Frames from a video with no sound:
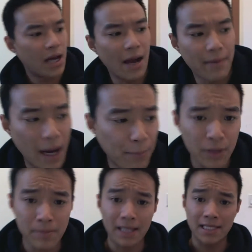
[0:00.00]
I
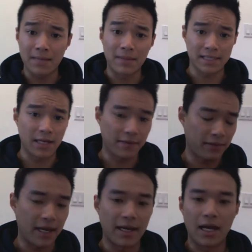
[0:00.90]
premeditated
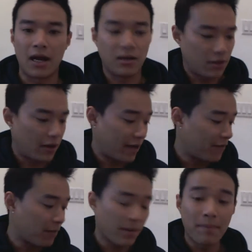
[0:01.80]
myself. Okay. Also,
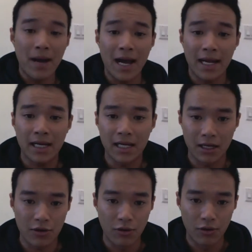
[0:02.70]
if I'm gonna buy
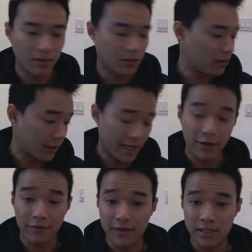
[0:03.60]
a Colt or
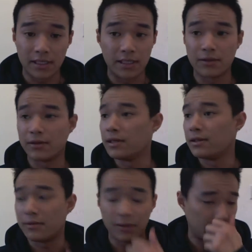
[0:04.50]
an AR-15
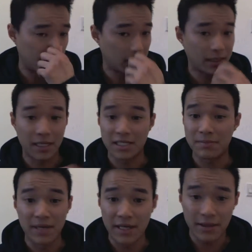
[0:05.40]
or a
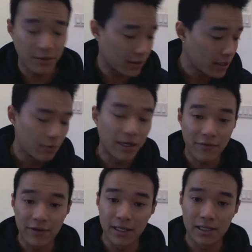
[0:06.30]
Smith or
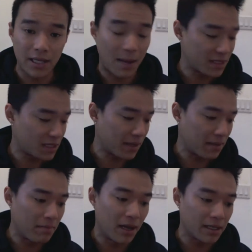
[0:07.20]
whatever it is, I'm gonna
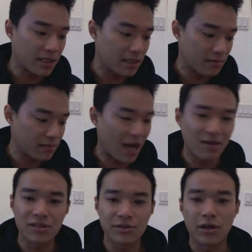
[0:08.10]
spend
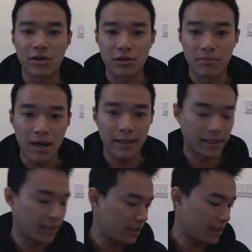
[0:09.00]
$1,000 on
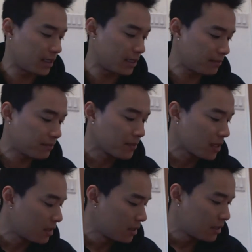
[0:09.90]
modding it, and then
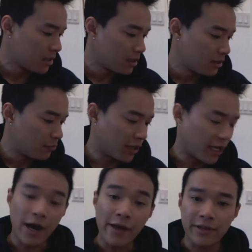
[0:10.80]

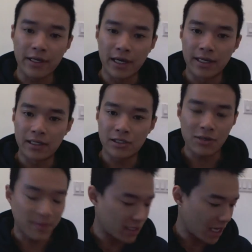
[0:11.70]
when I got the gun, I
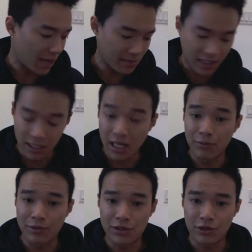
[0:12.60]
took my time, did a
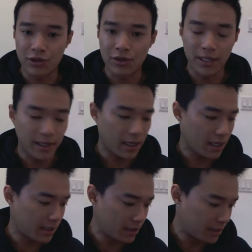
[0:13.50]
lot of research on it,
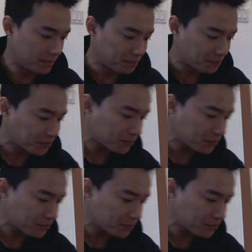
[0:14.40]
and